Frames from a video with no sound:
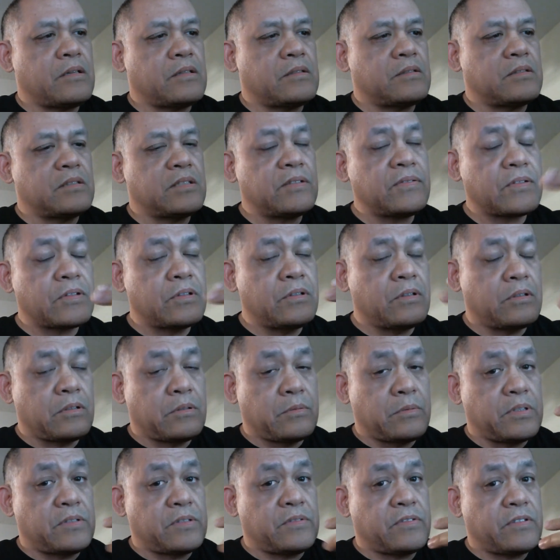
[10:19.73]
difficult it
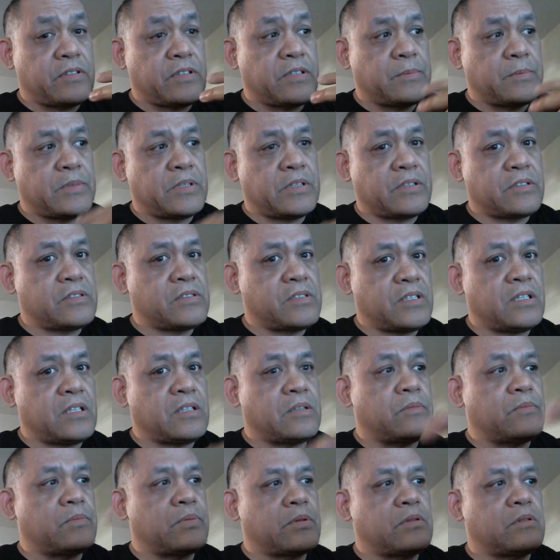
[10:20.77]
was for them to understand,
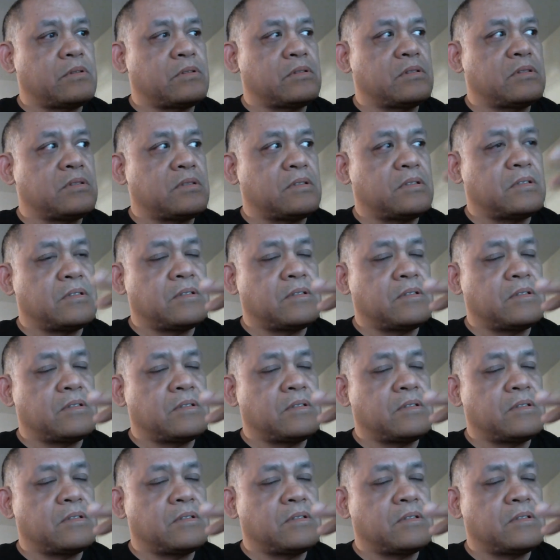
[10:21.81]
of course,